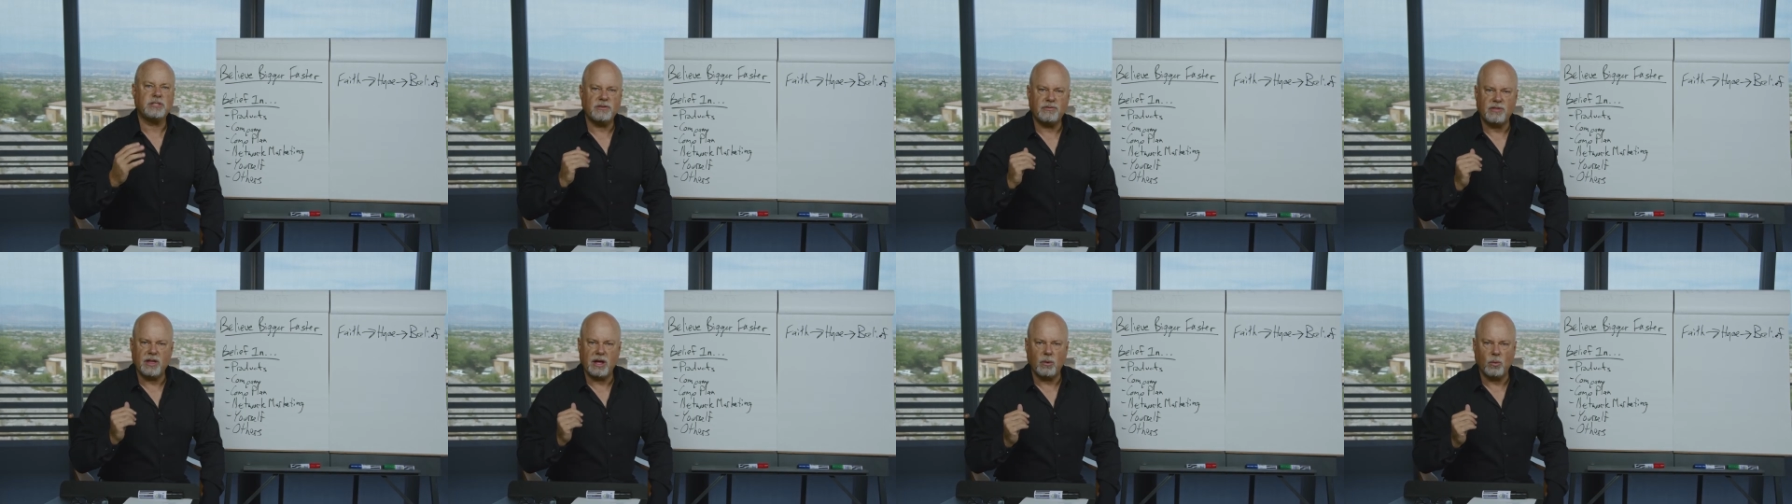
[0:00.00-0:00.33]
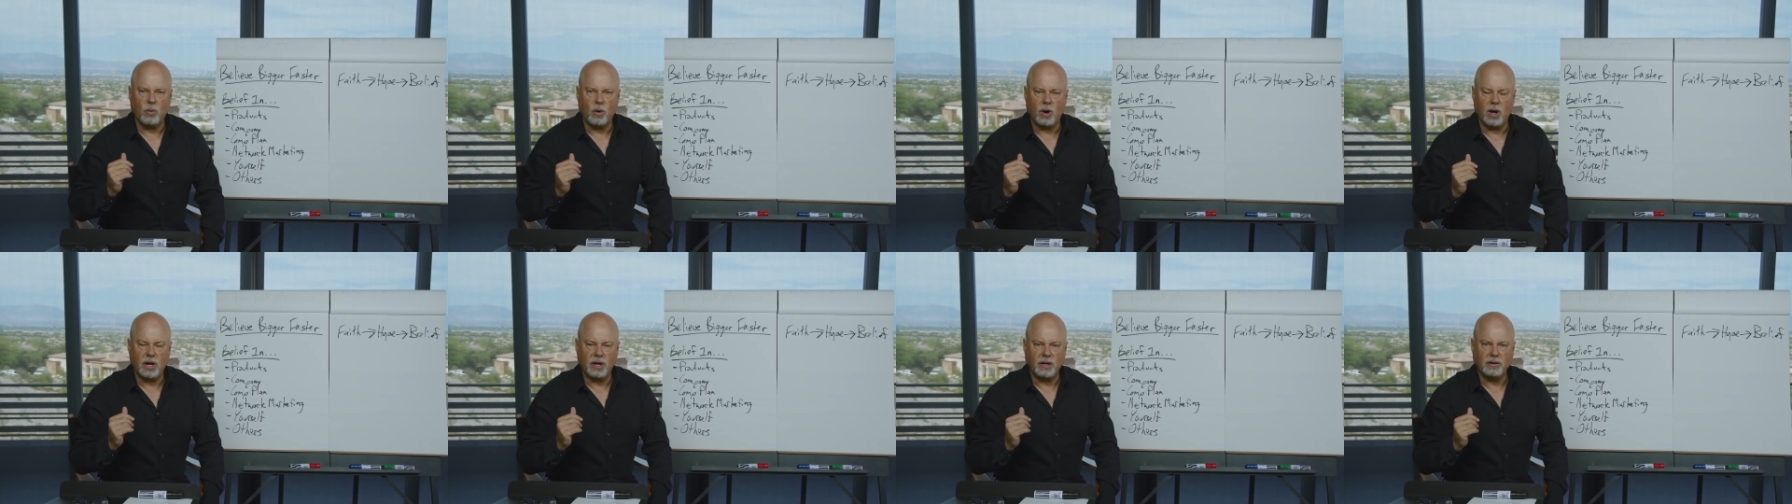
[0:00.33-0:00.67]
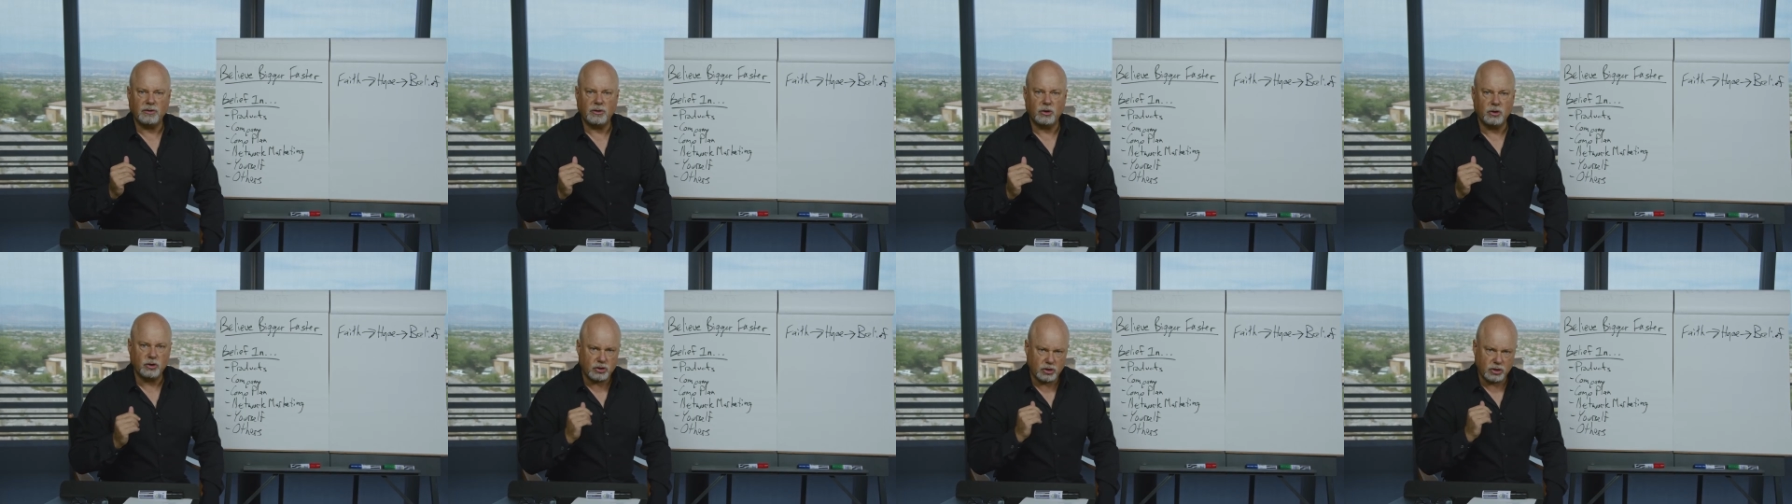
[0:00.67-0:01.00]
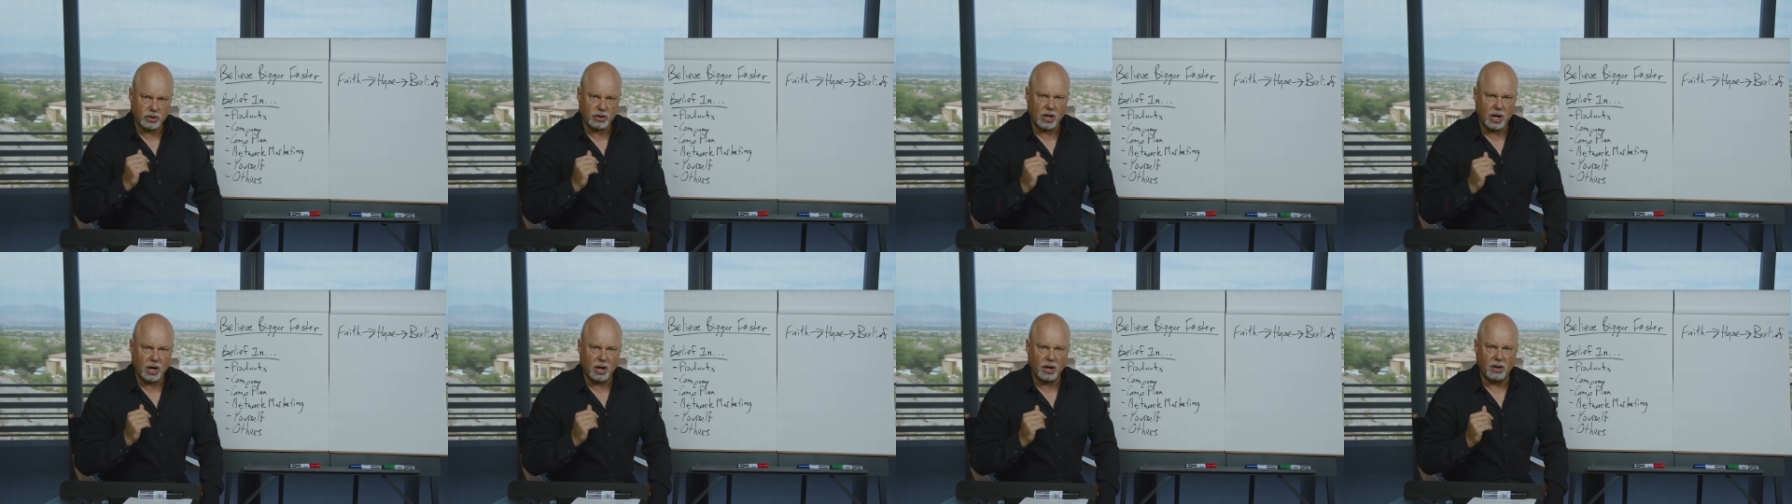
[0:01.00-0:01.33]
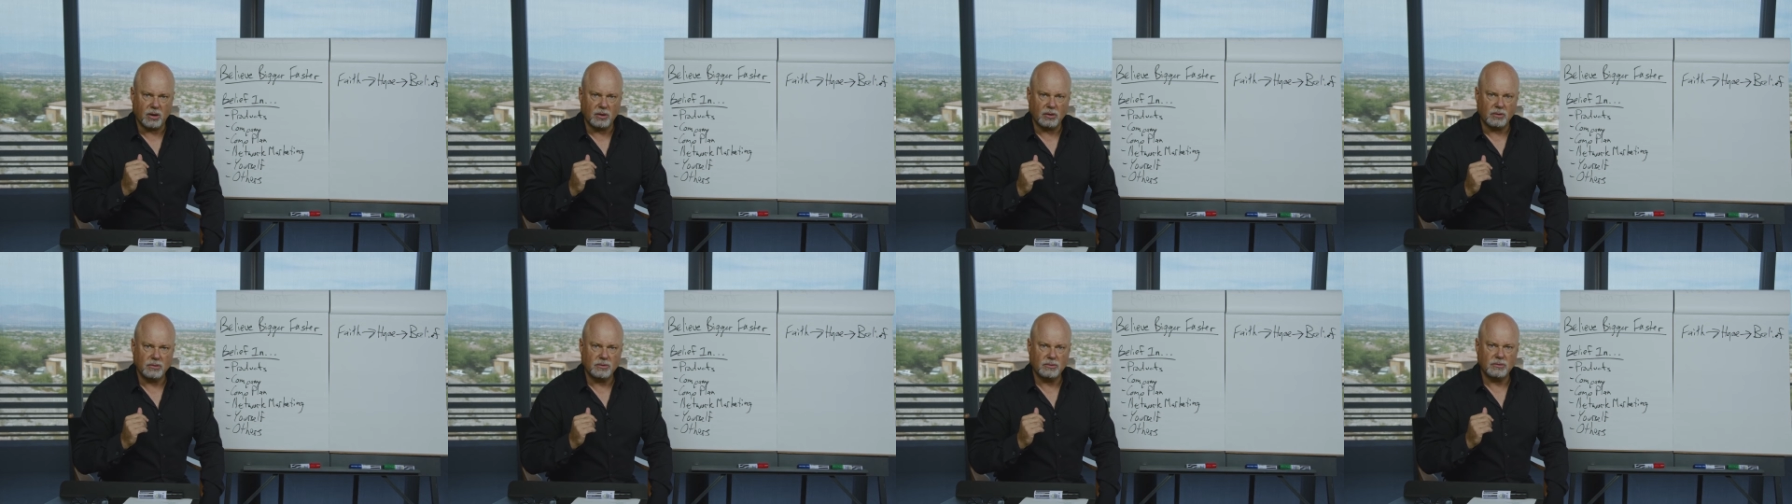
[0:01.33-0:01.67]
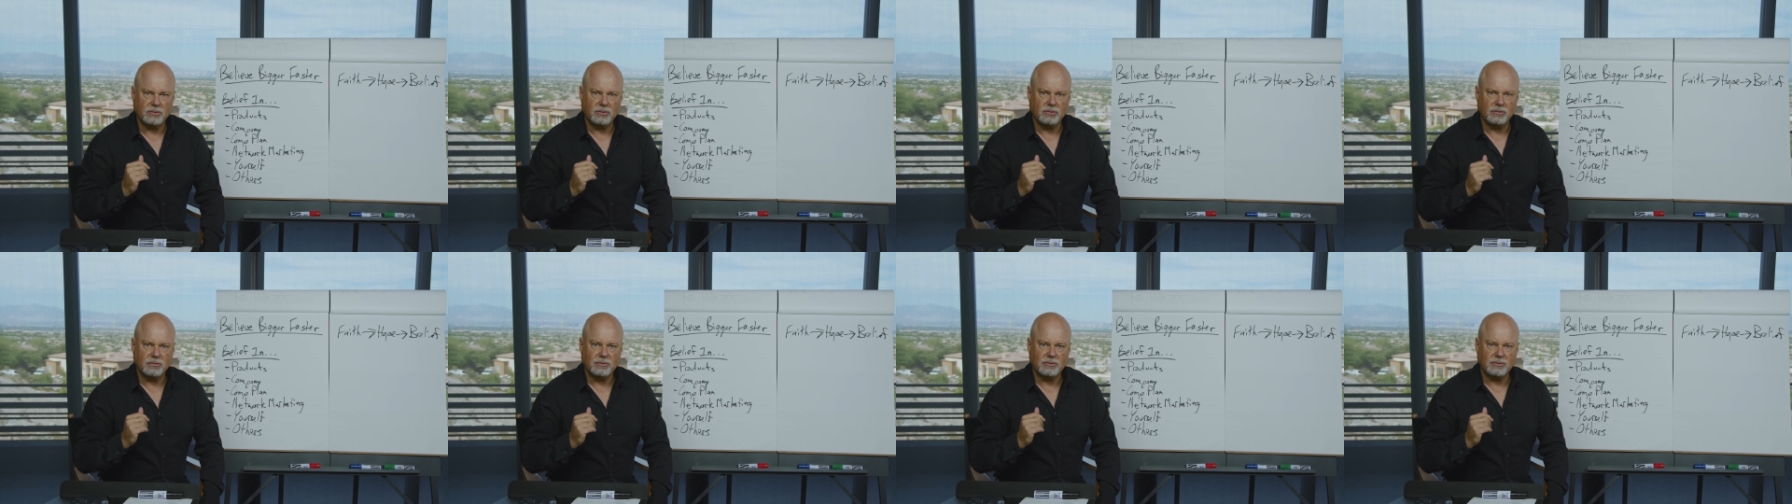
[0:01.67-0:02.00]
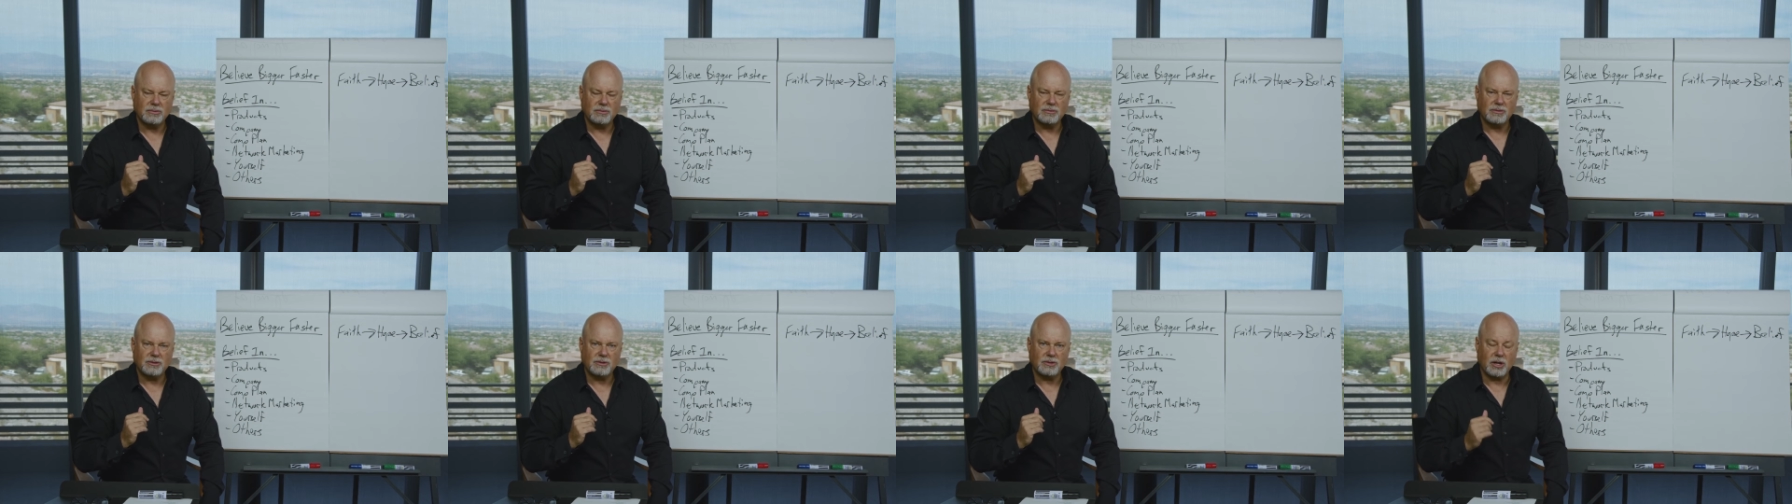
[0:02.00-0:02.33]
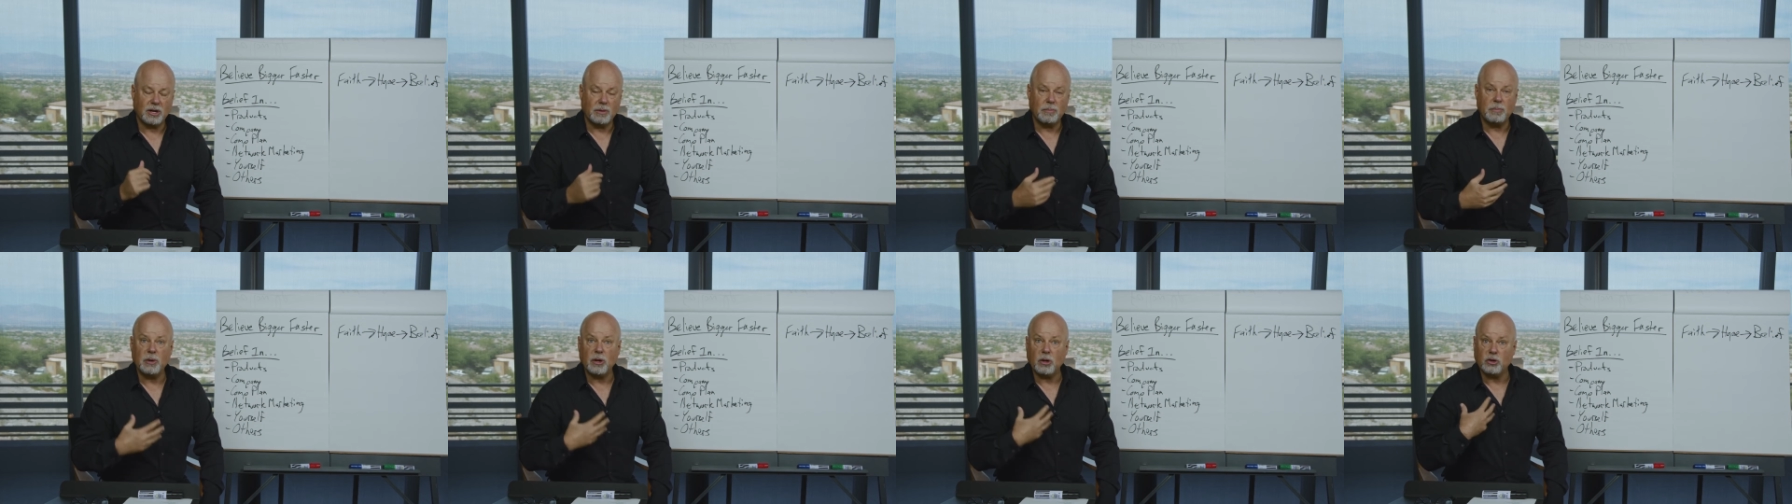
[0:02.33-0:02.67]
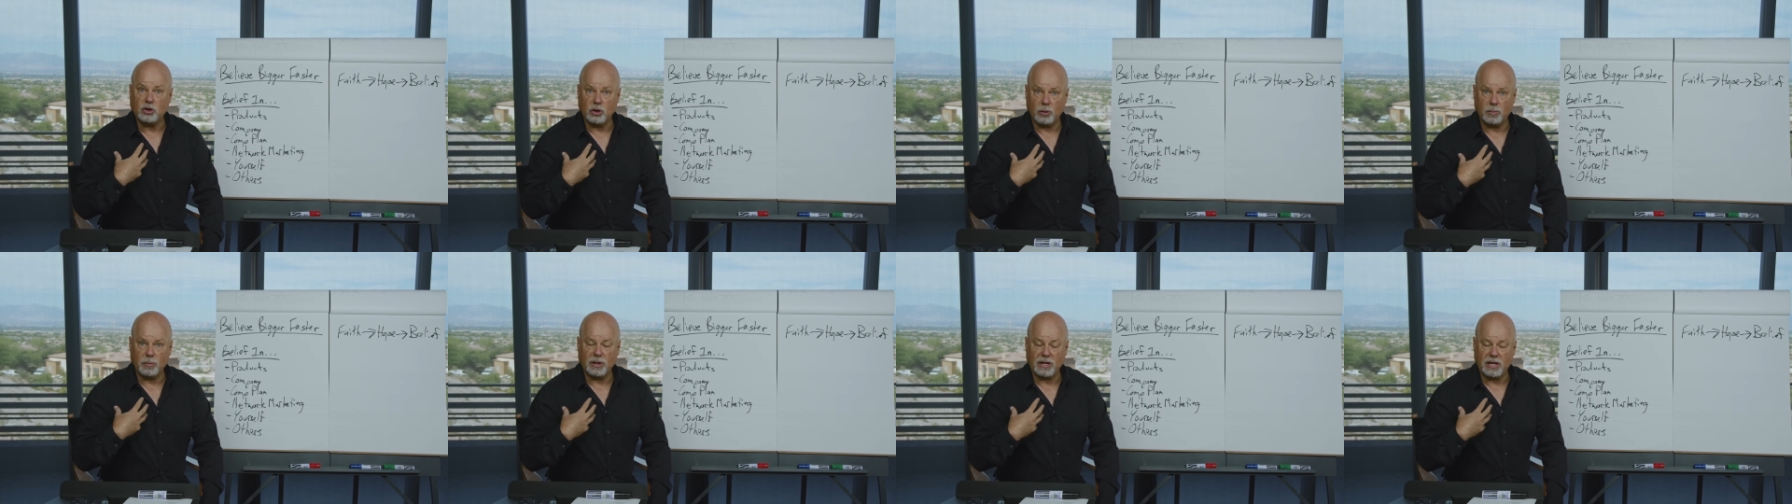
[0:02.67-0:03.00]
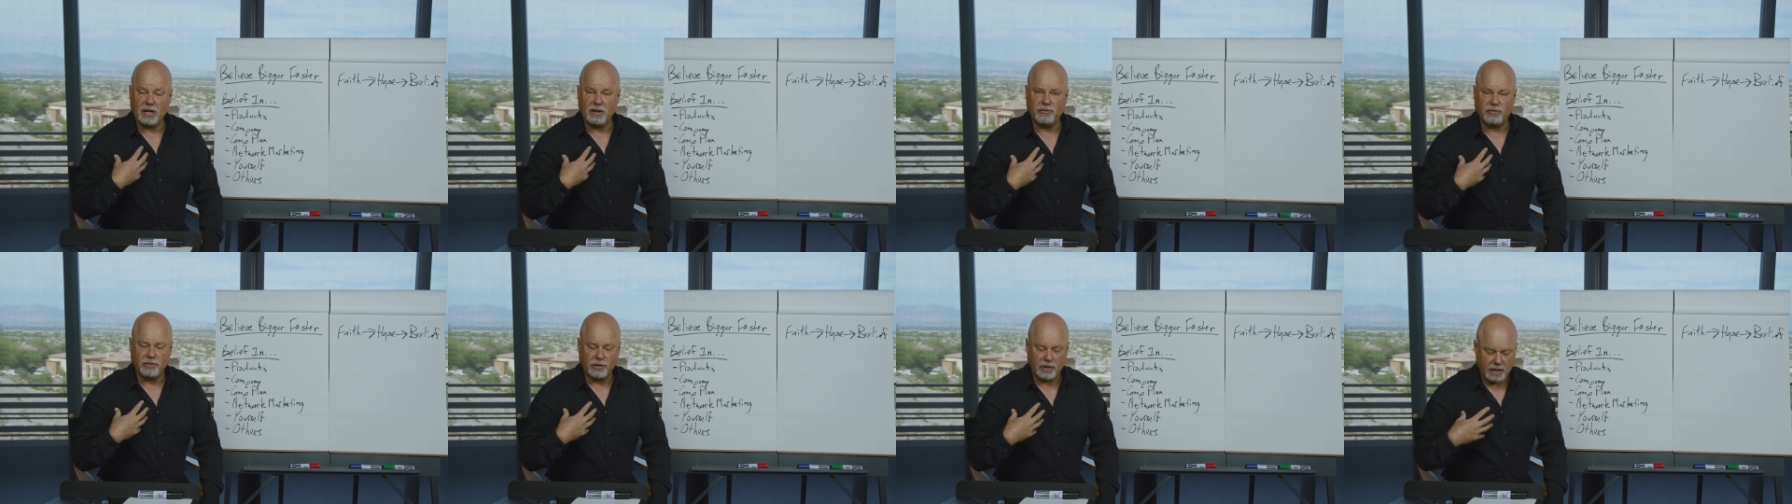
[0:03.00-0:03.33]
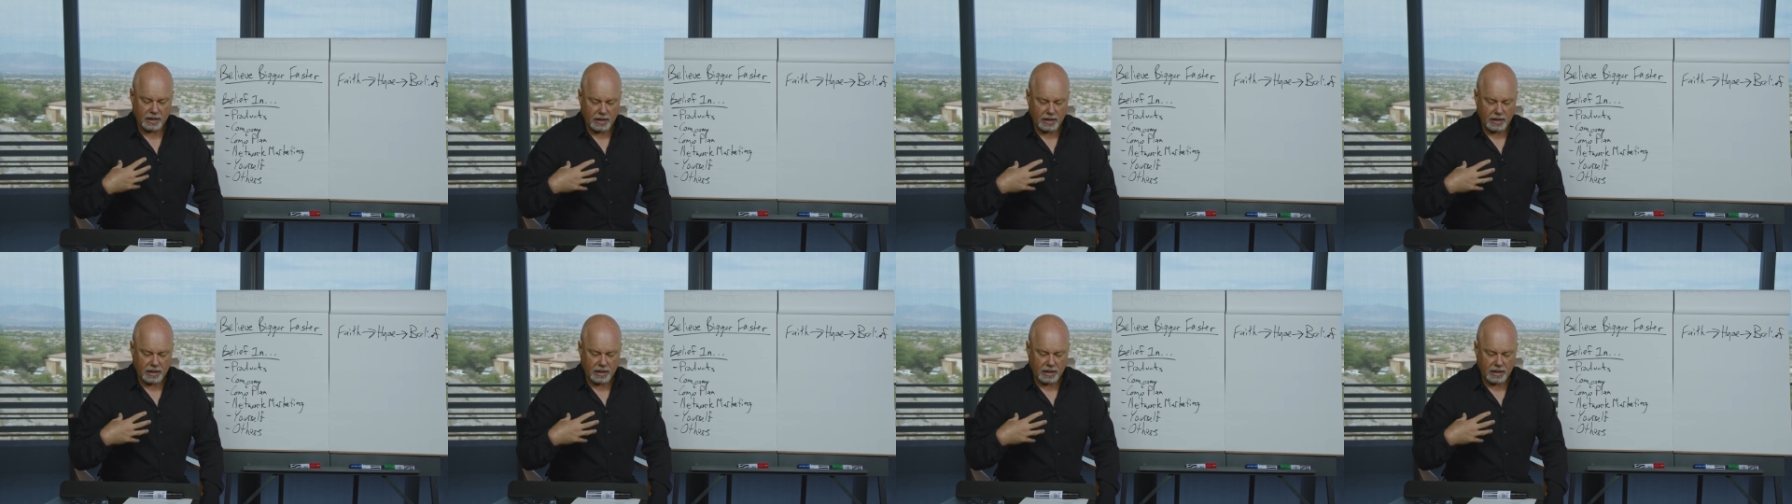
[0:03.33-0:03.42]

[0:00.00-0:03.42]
have they won? You should know. It's going to build your belief.